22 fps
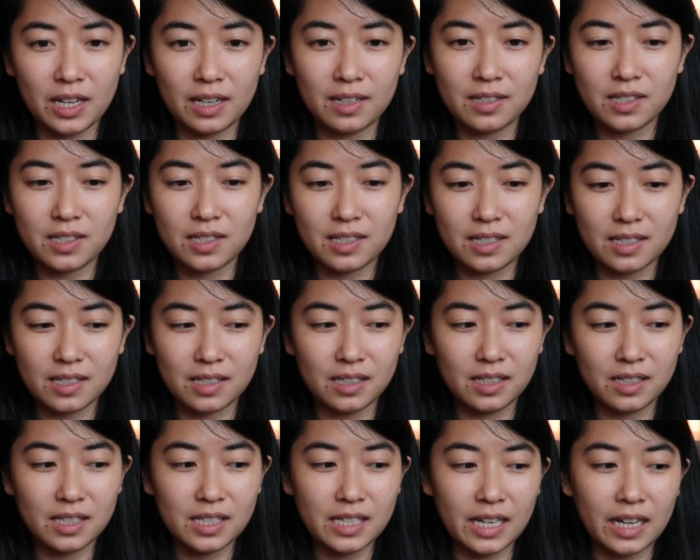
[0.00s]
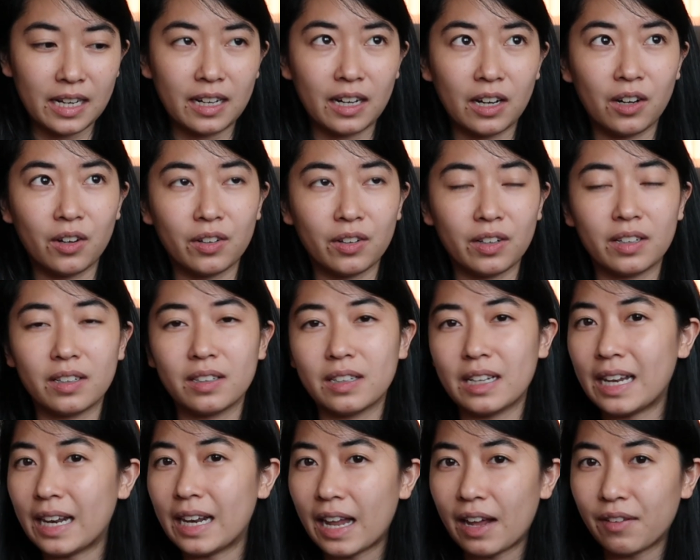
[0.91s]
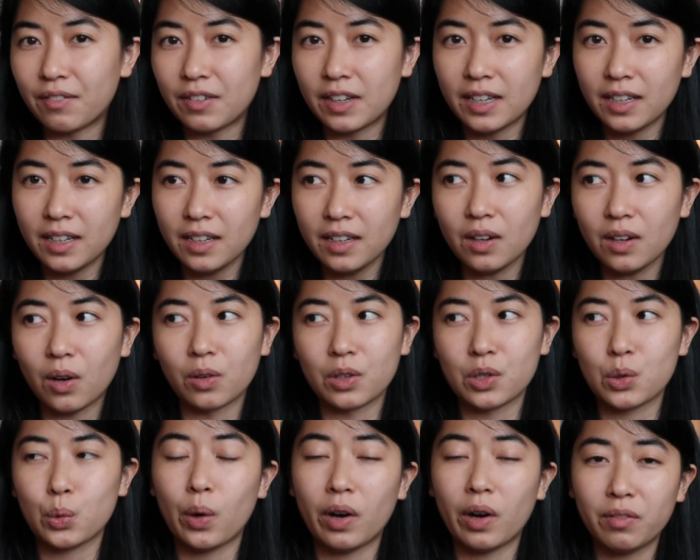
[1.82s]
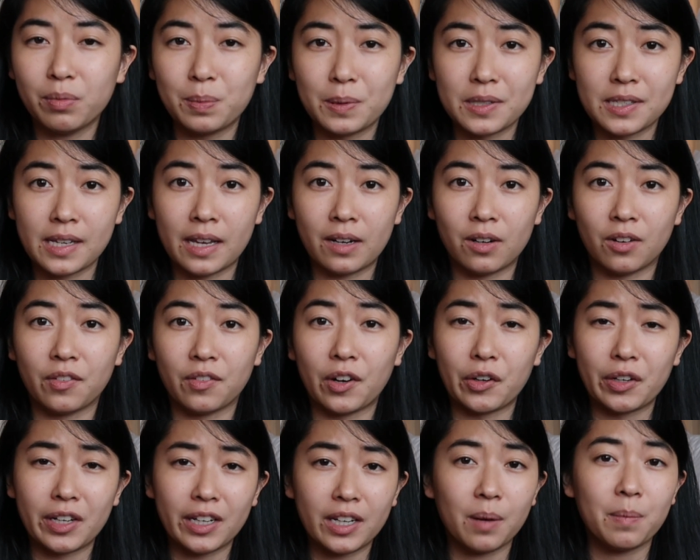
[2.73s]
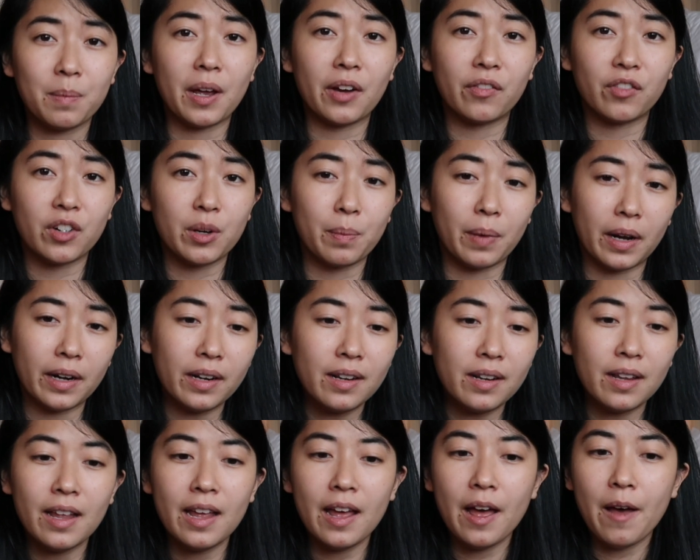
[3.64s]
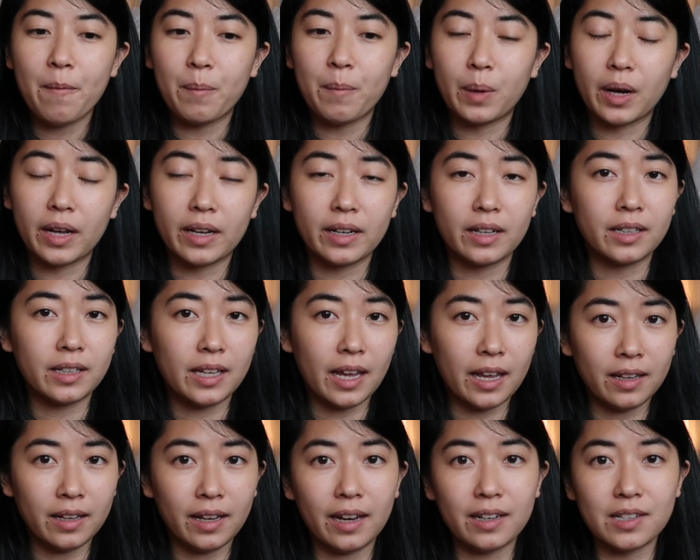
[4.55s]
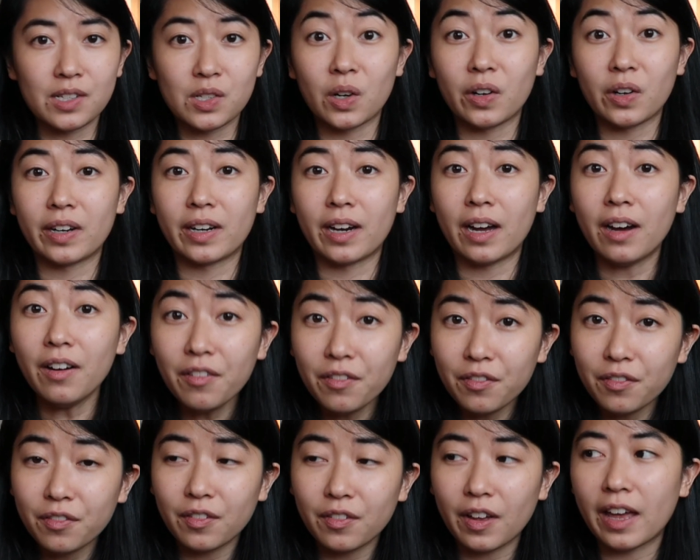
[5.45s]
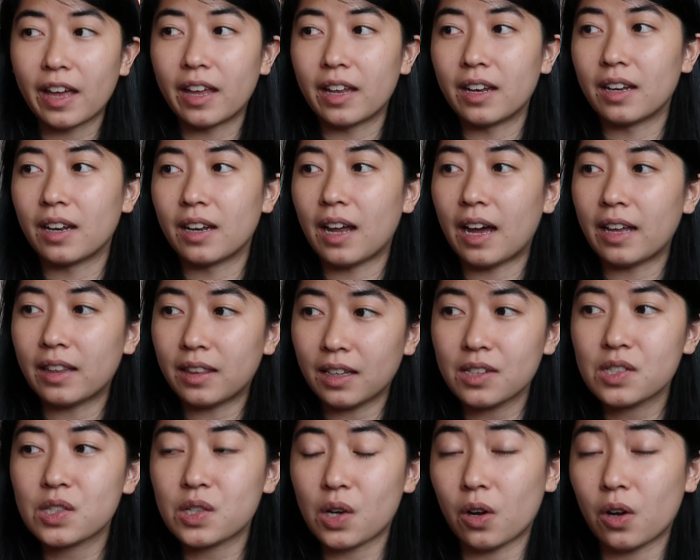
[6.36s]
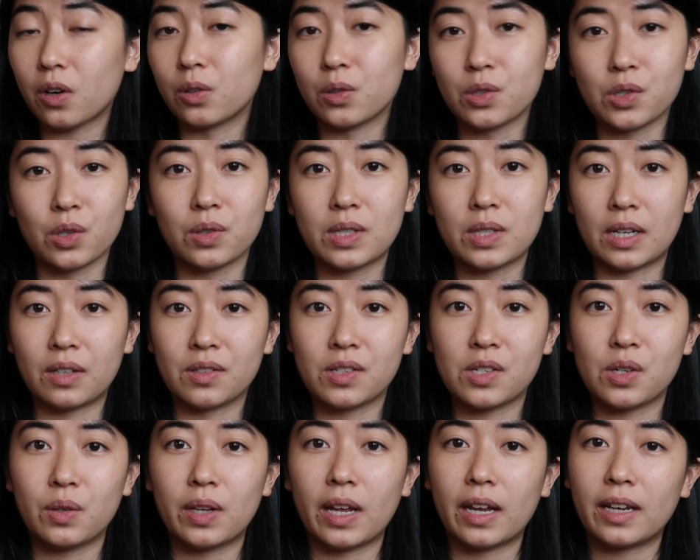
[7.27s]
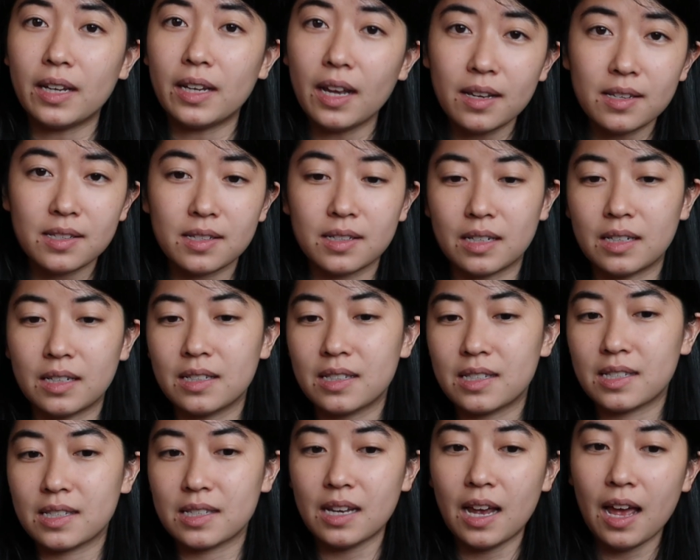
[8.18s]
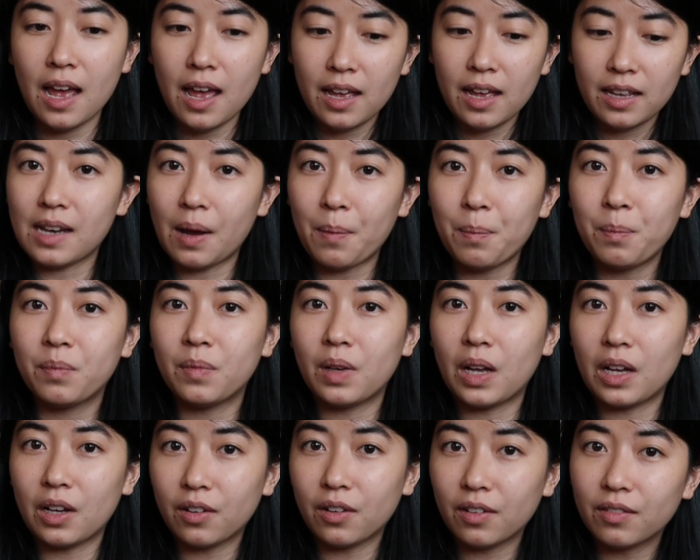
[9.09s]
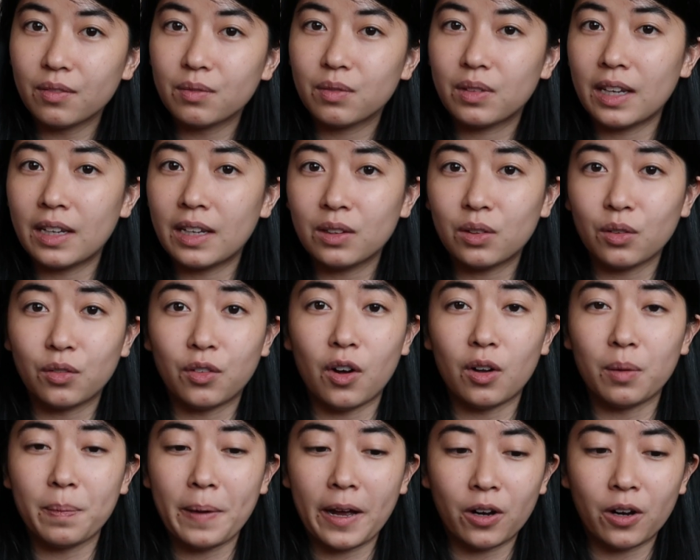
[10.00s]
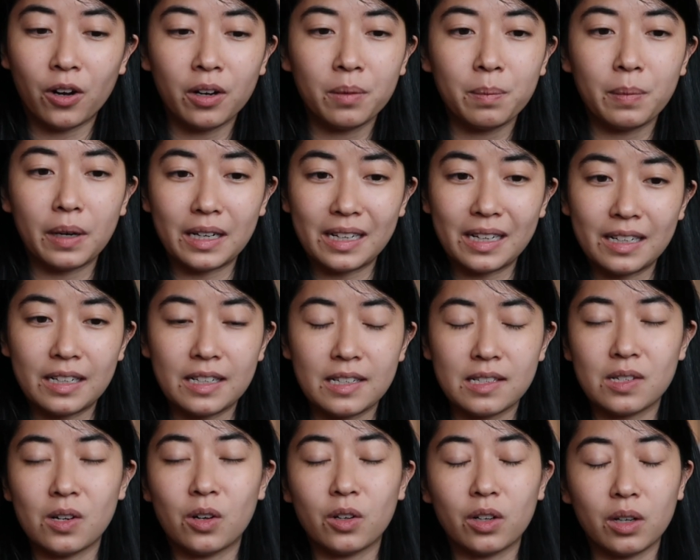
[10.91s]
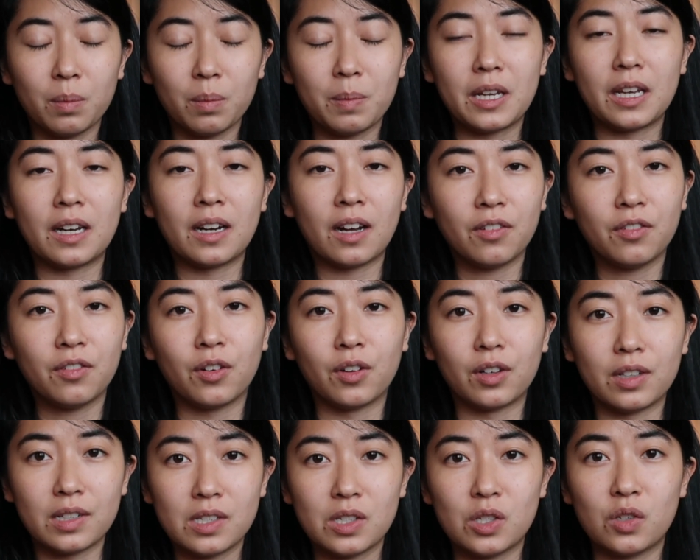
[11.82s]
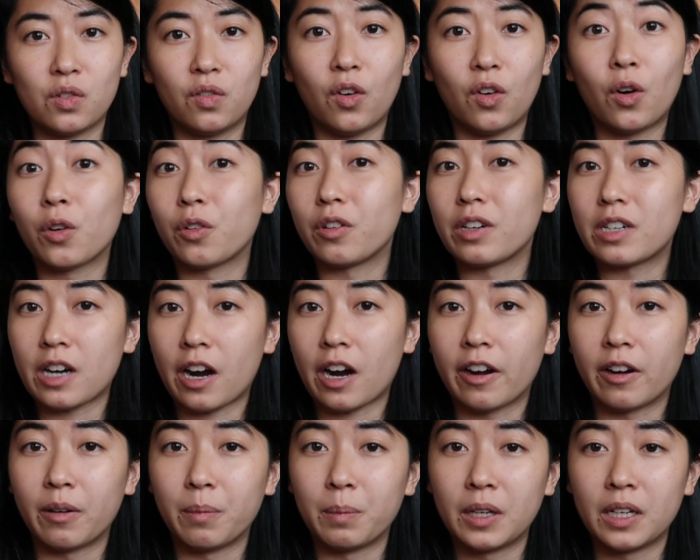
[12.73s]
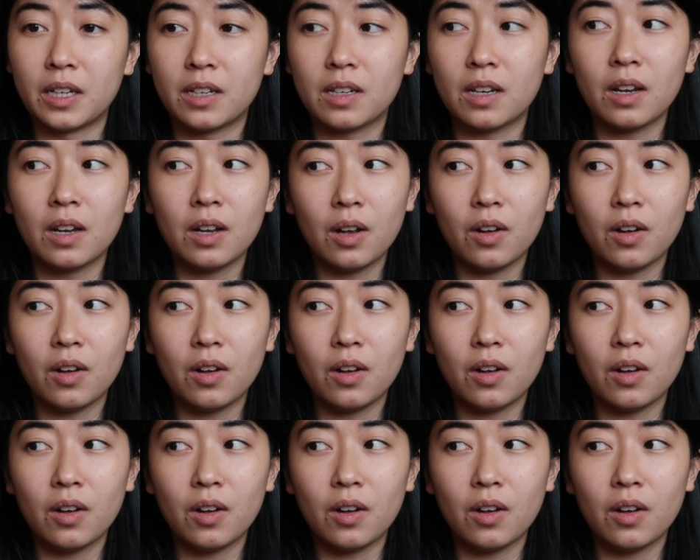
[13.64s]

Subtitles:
does take out 11 or 12% of our income every month, but again, that is not enough. And I think Scott also tells you that yes, it's something to fall back on, but it is not going to be enough for us for retirement